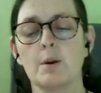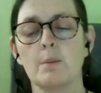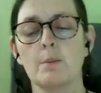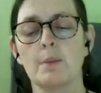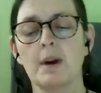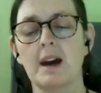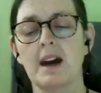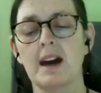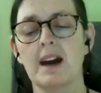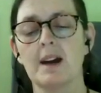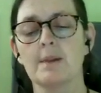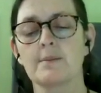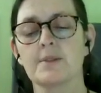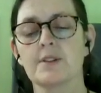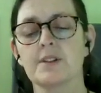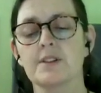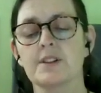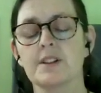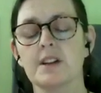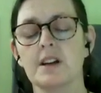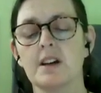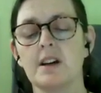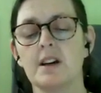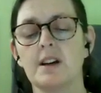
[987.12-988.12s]

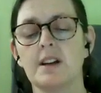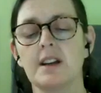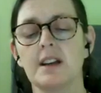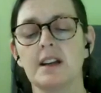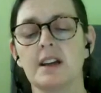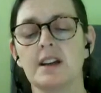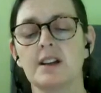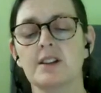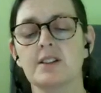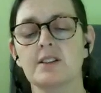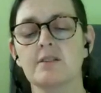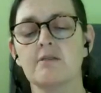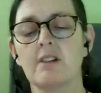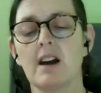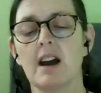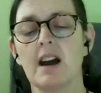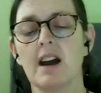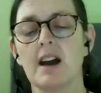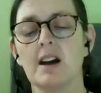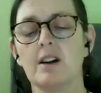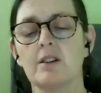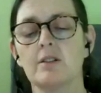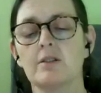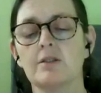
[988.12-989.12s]
Perhaps turning it
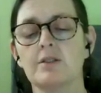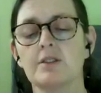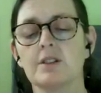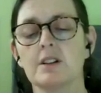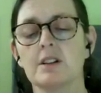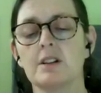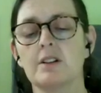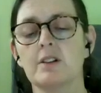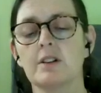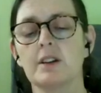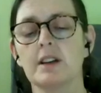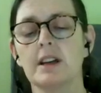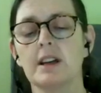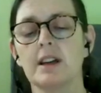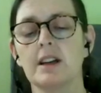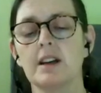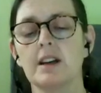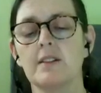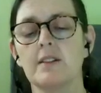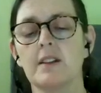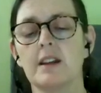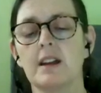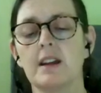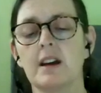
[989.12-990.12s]
around and looking
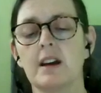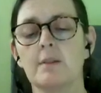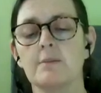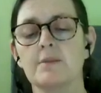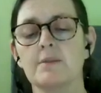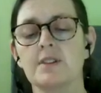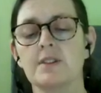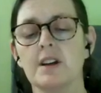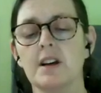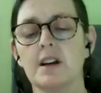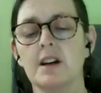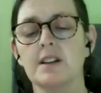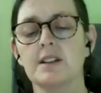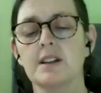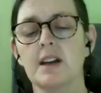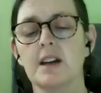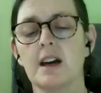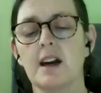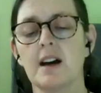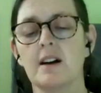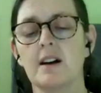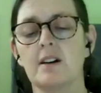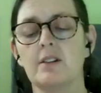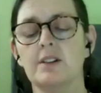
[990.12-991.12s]
at the upside
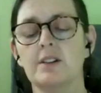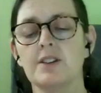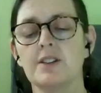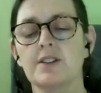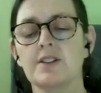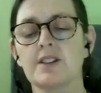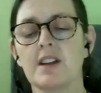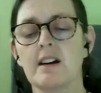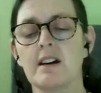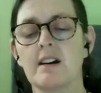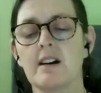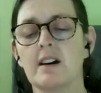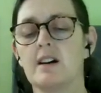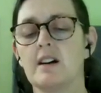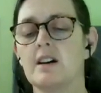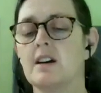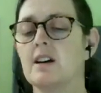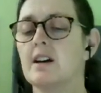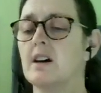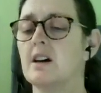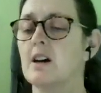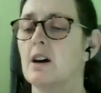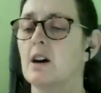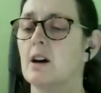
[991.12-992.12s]
down. Is there
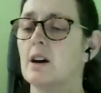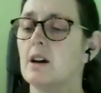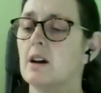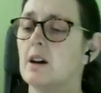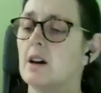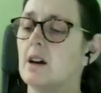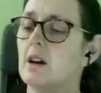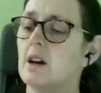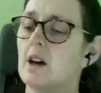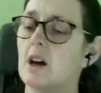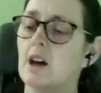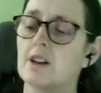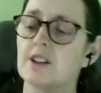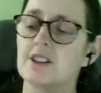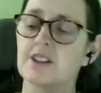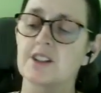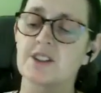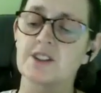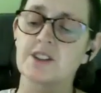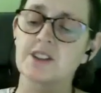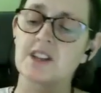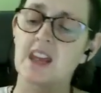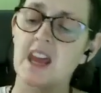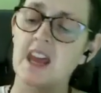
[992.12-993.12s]
a
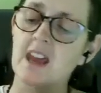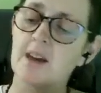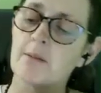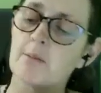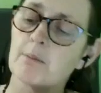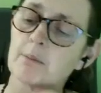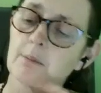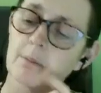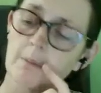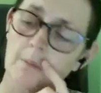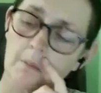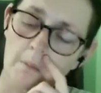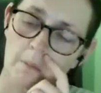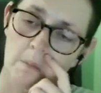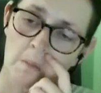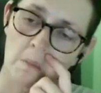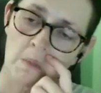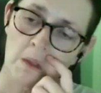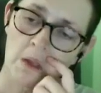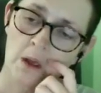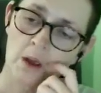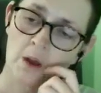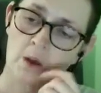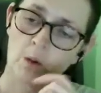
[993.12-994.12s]
stem
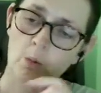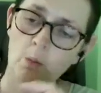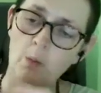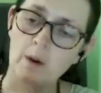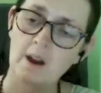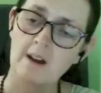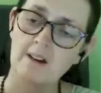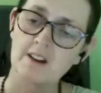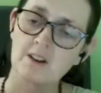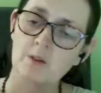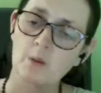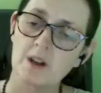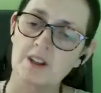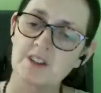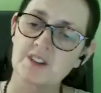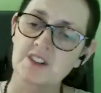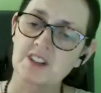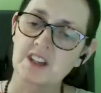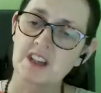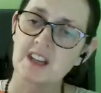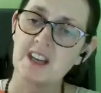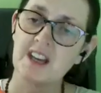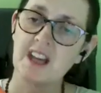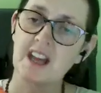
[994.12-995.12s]
where it
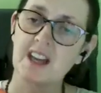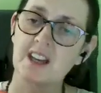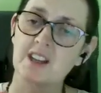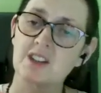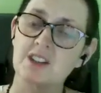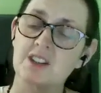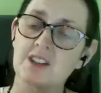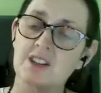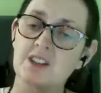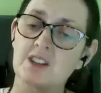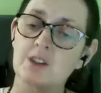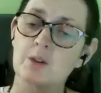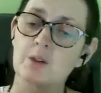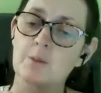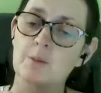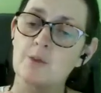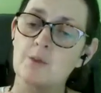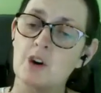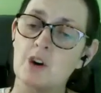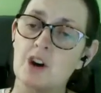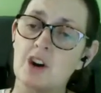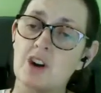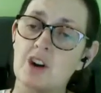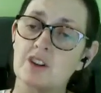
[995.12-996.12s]
once connected to a
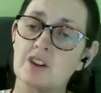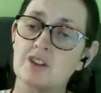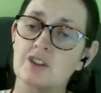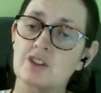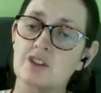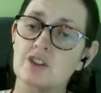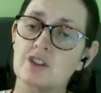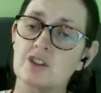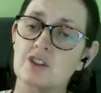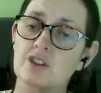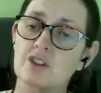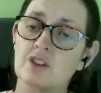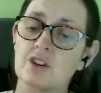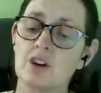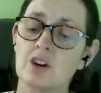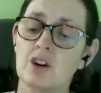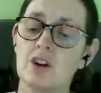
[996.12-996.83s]
branch?